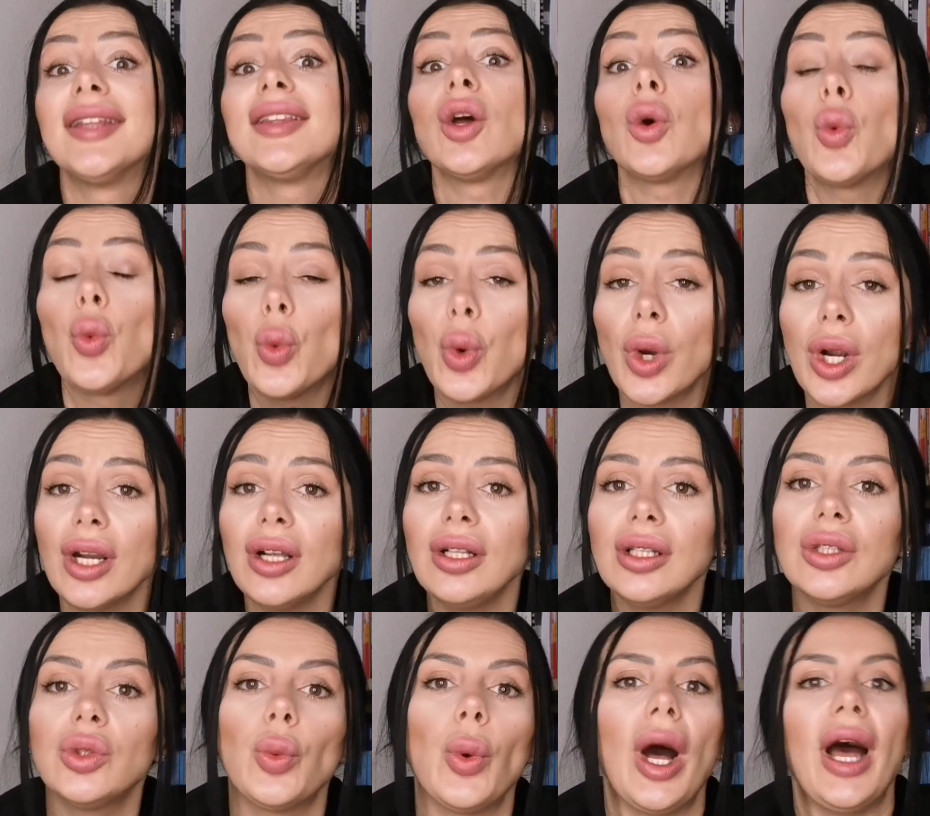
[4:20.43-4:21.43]
the
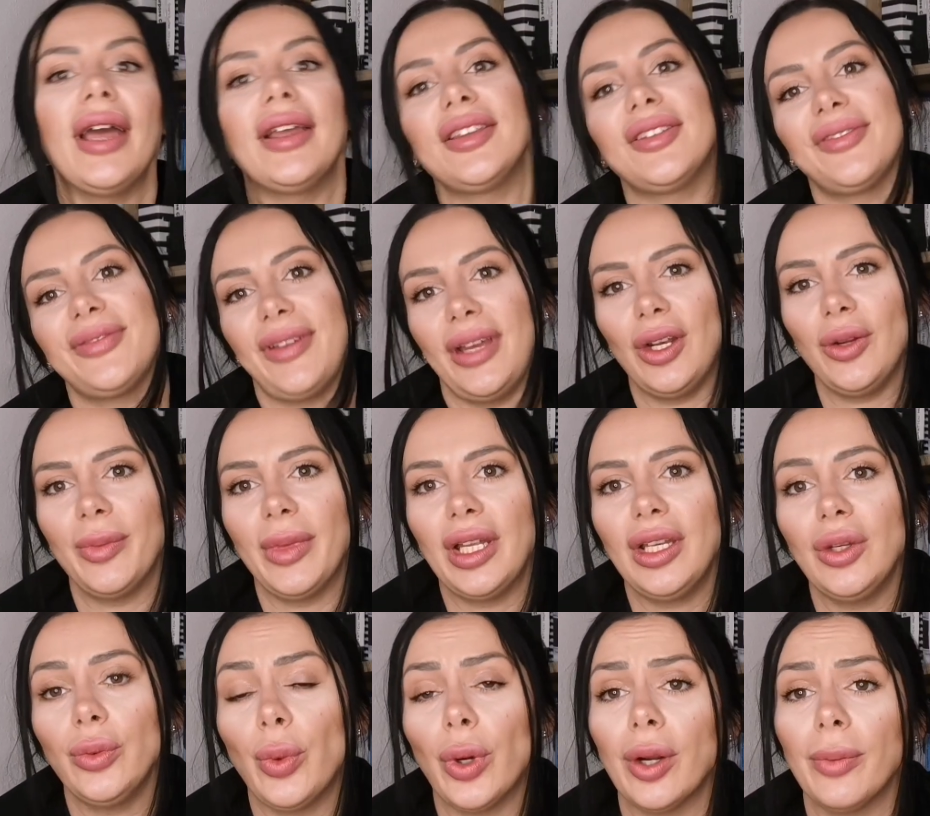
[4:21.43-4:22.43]
worldwide
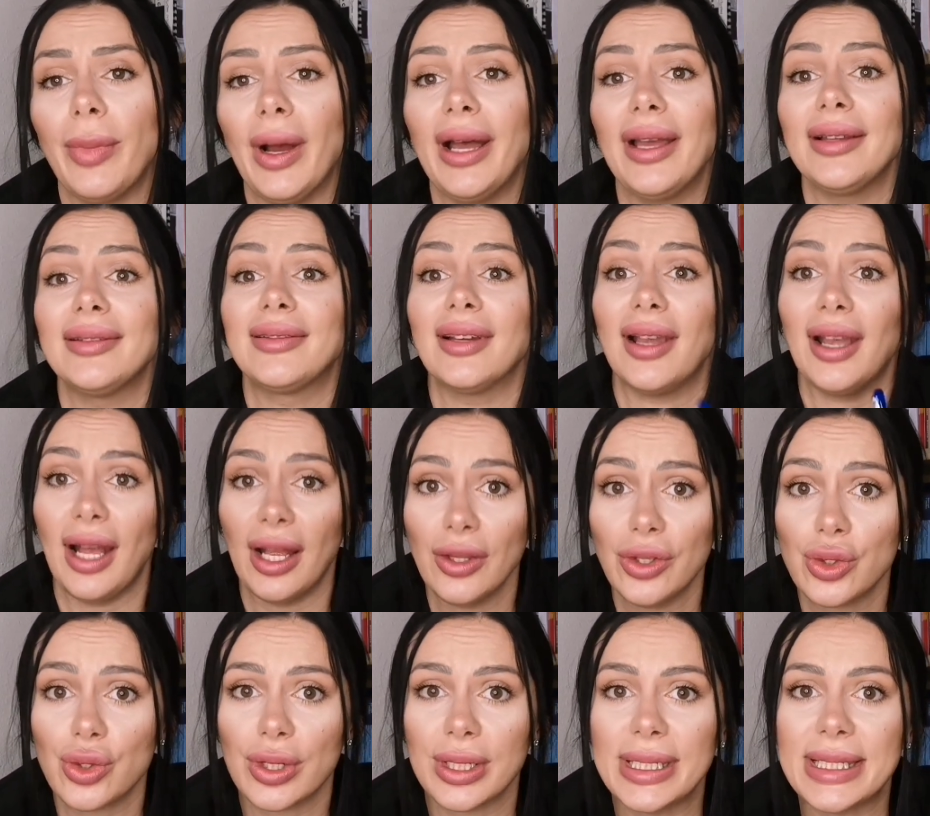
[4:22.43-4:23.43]
phenomenon whereby the
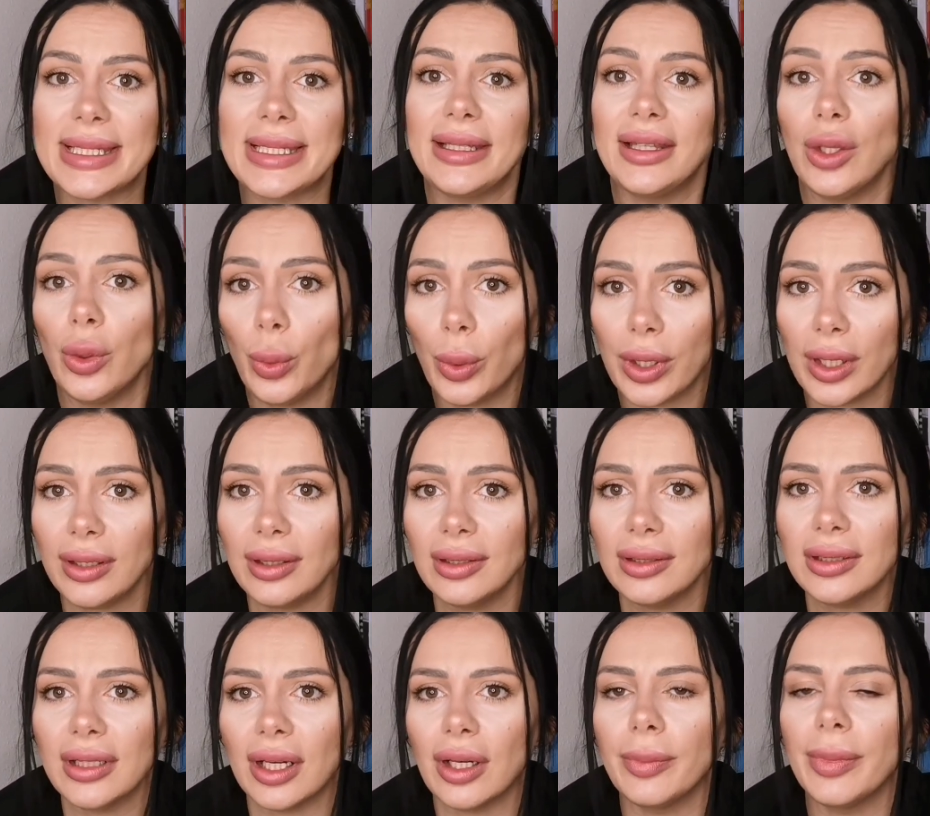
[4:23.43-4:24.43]
countries in the
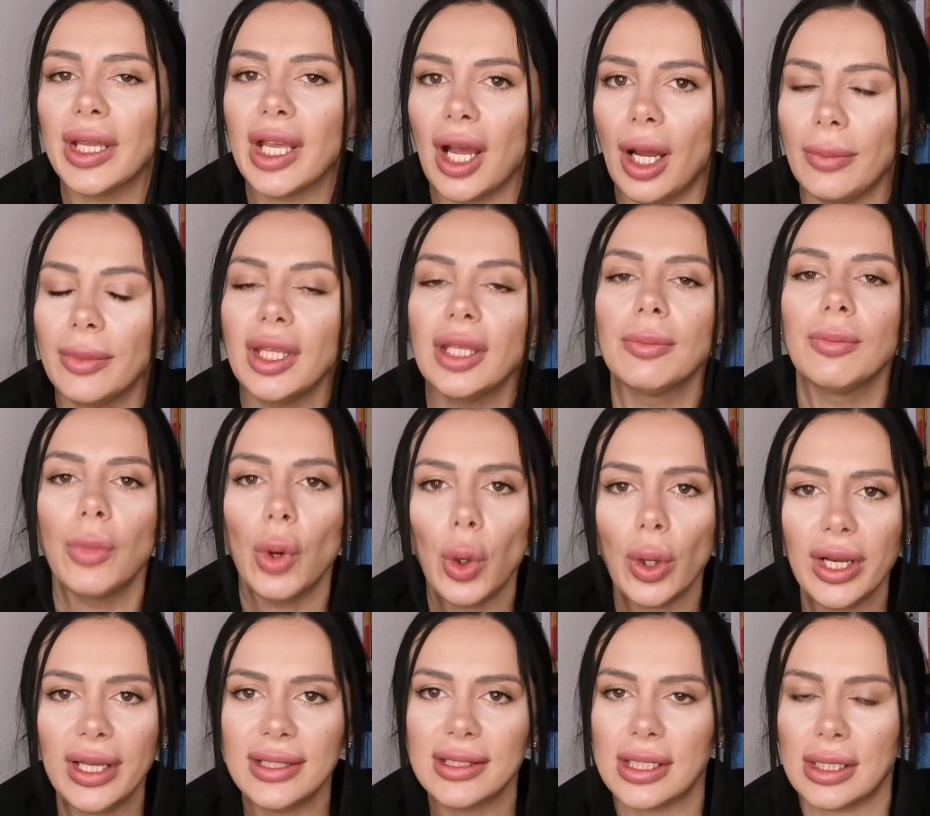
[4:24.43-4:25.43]
world are becoming
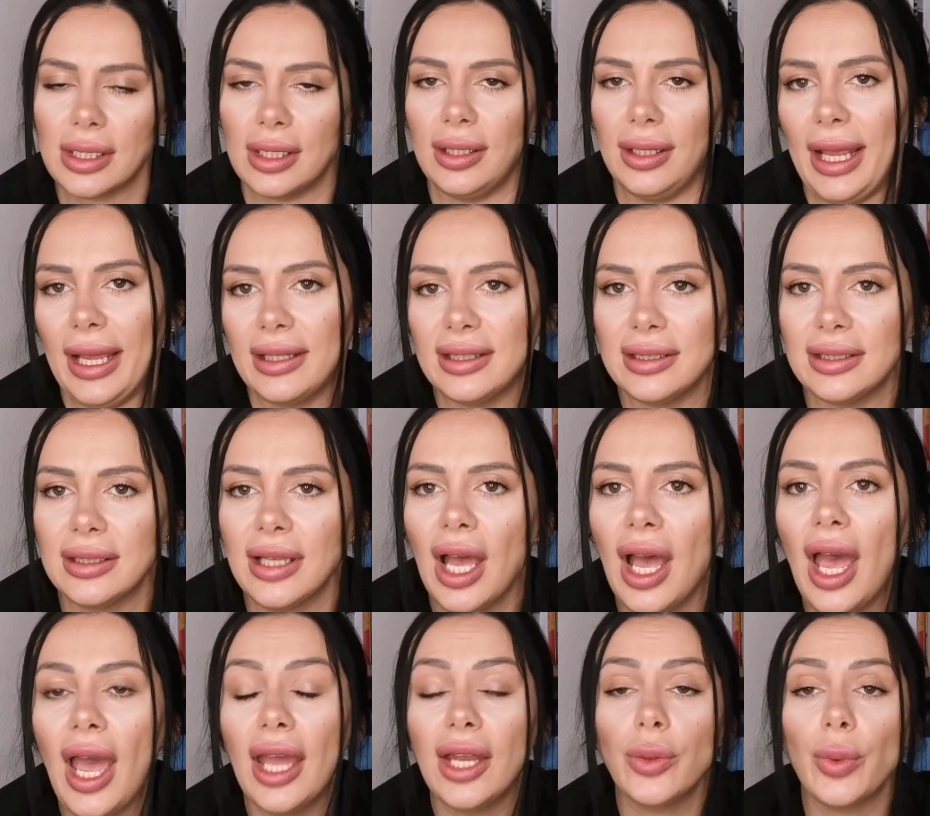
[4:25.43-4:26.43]
more interconnected
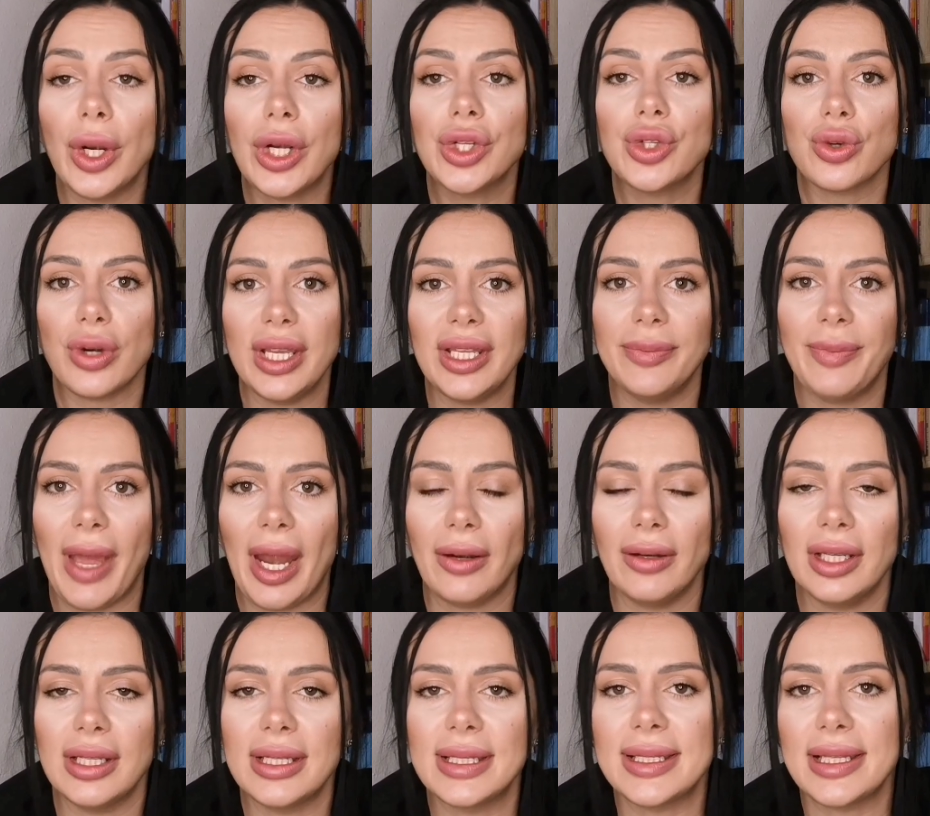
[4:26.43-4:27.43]
and where trade
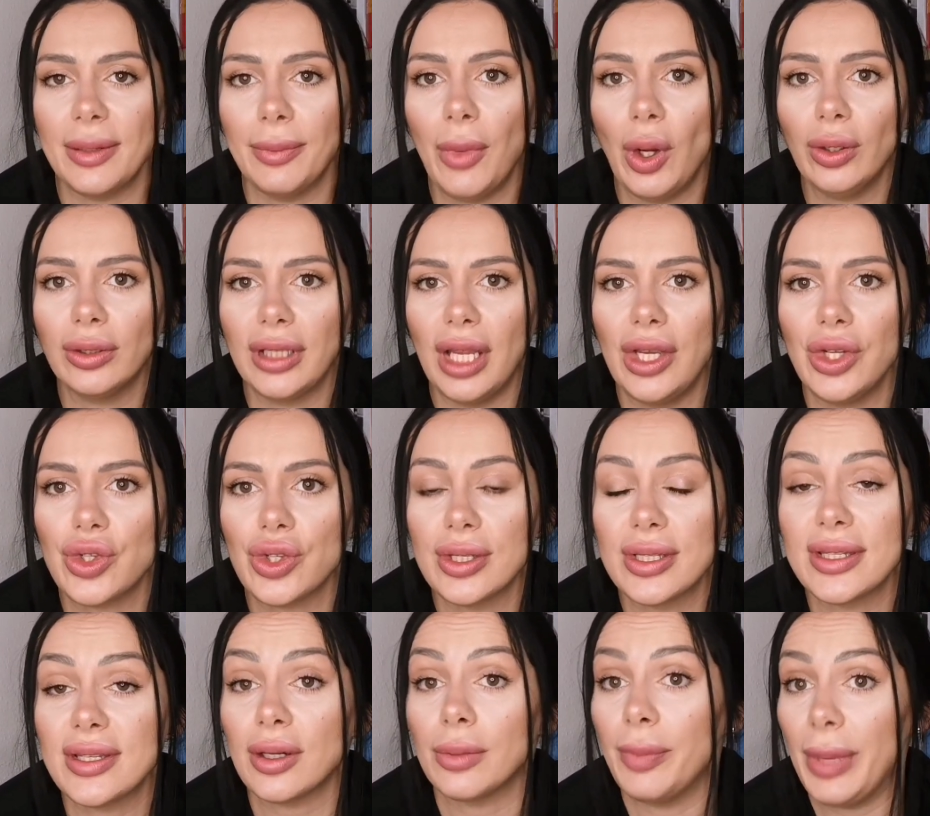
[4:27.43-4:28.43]
barriers among
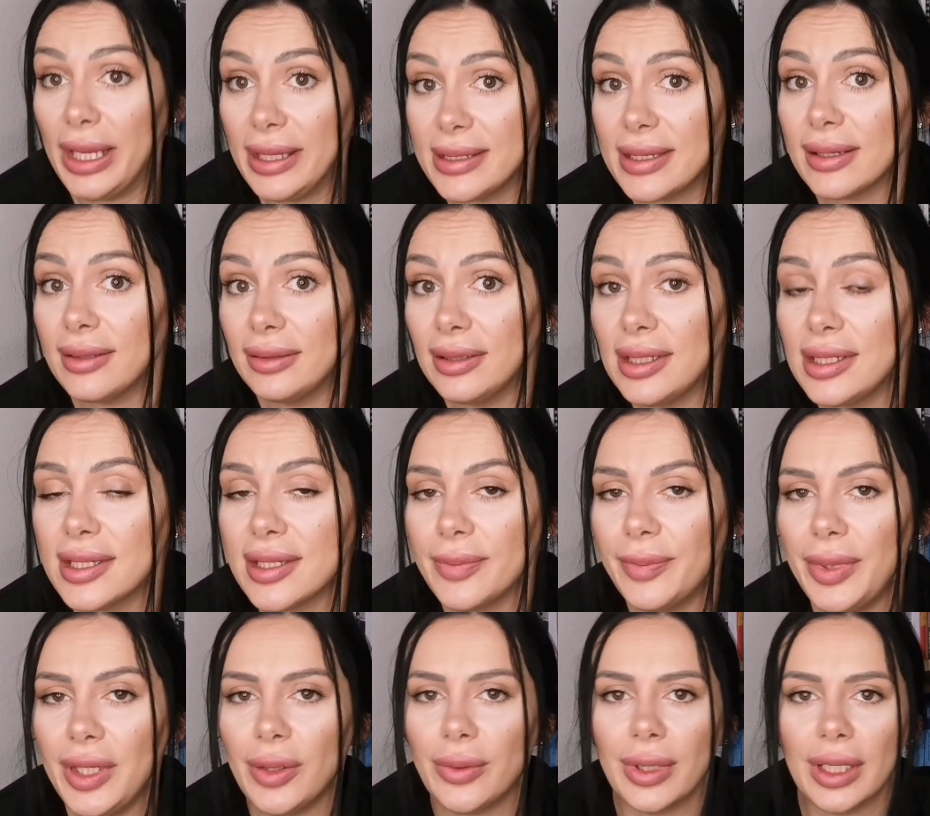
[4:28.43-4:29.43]
nations are basically
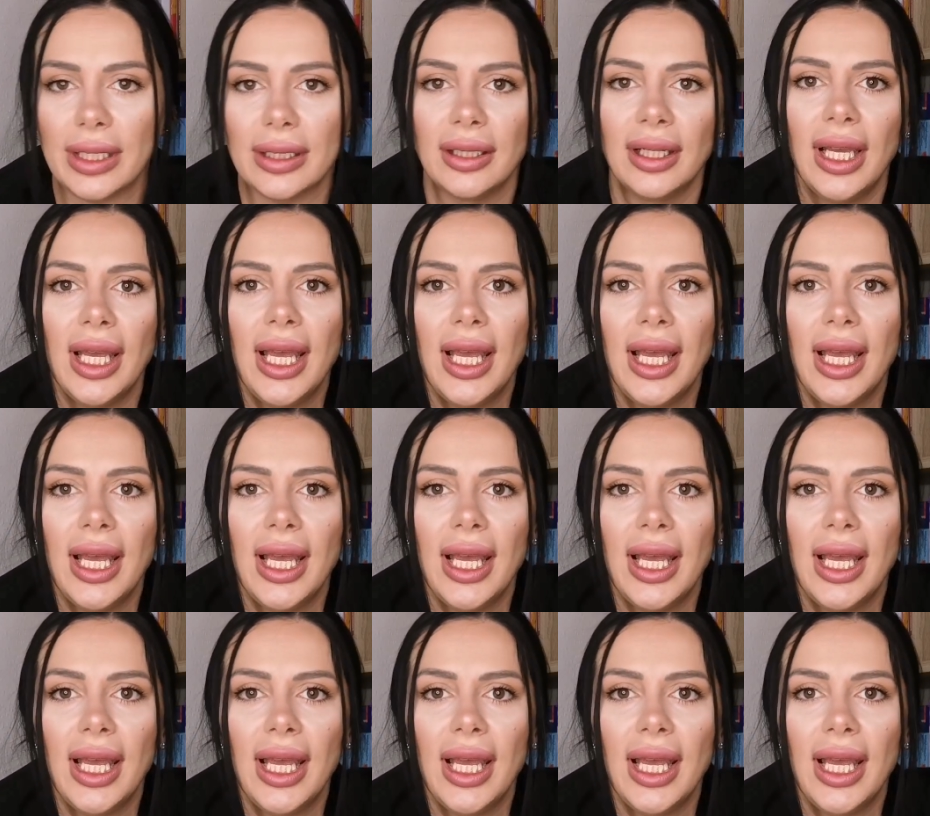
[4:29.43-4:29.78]
disappearing.